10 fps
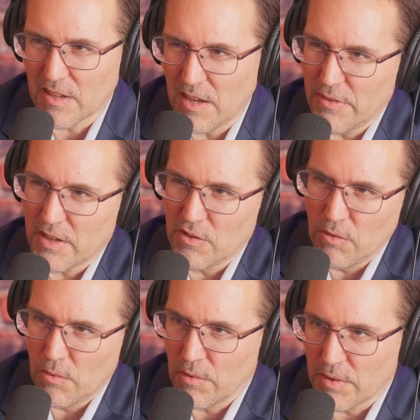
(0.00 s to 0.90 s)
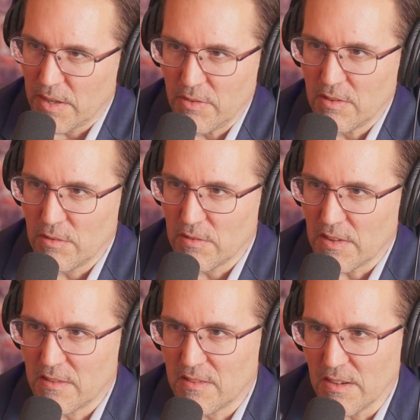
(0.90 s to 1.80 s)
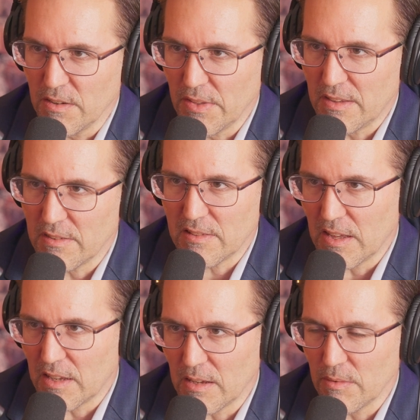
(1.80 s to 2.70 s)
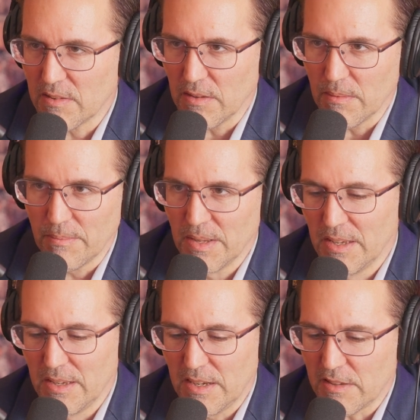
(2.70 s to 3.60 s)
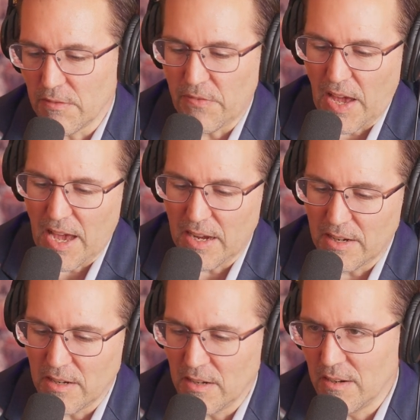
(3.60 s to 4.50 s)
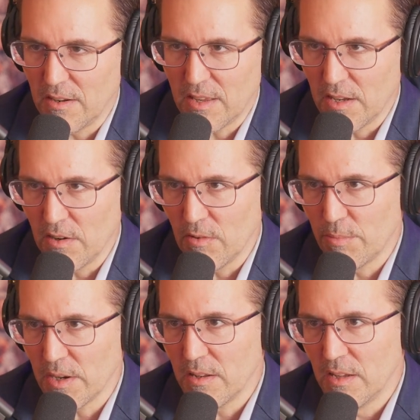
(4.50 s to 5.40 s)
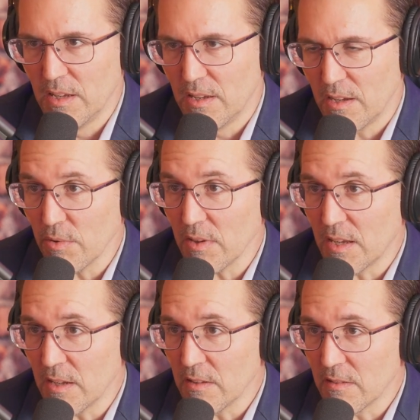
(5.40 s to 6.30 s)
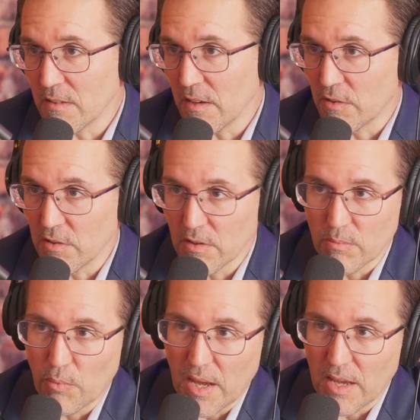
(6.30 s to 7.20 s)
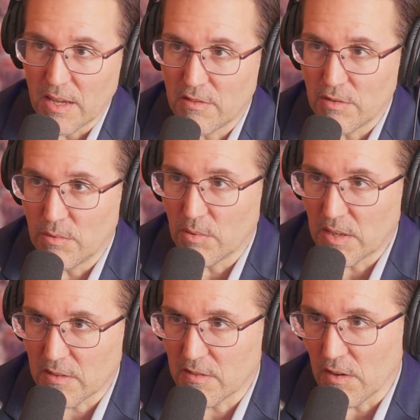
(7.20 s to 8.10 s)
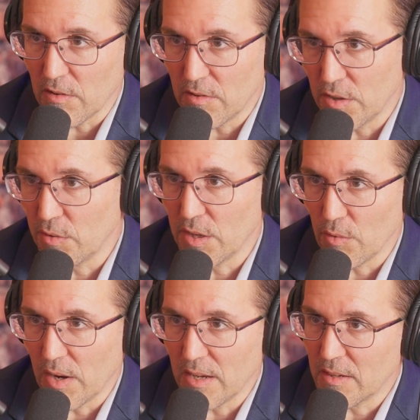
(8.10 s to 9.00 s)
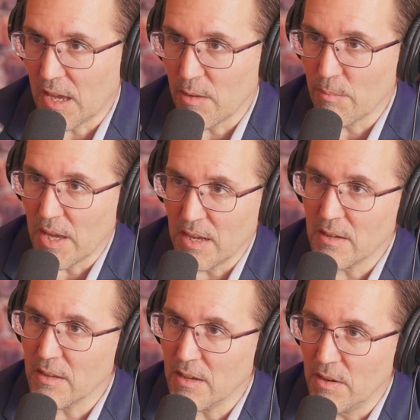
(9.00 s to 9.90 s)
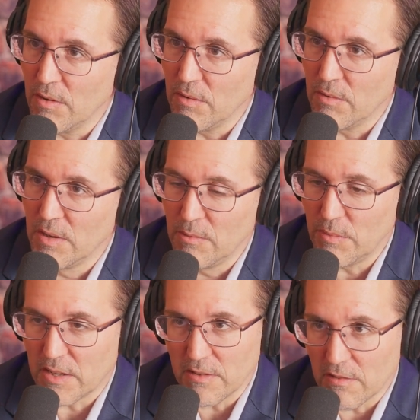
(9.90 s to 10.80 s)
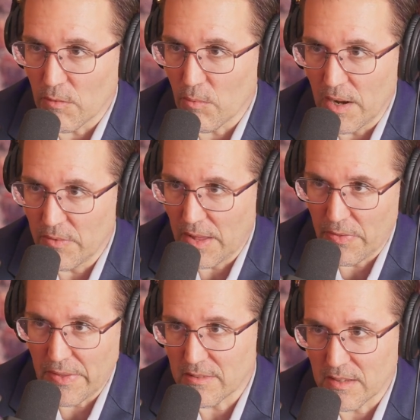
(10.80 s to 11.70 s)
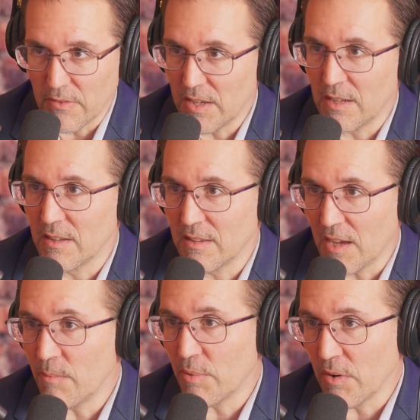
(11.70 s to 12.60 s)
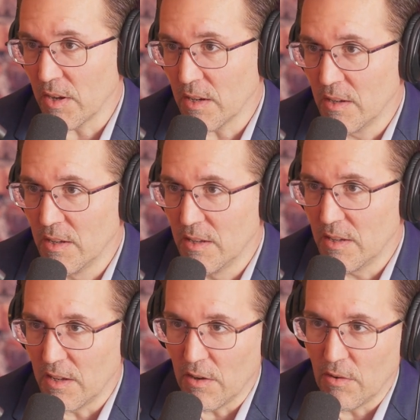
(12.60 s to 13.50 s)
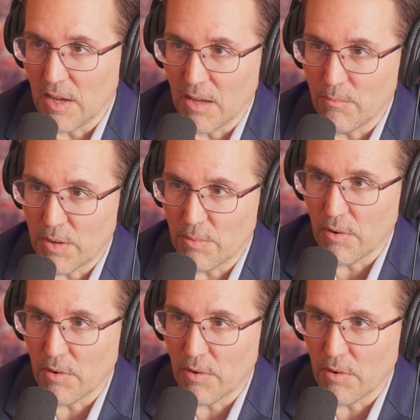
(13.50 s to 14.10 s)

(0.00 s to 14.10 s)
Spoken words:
kind of ignore Giving Tuesday still. They just think it's a fad, and but it really is a good way to kickstart your year-end campaign. I know because it's around that Thanksgiving time period, and people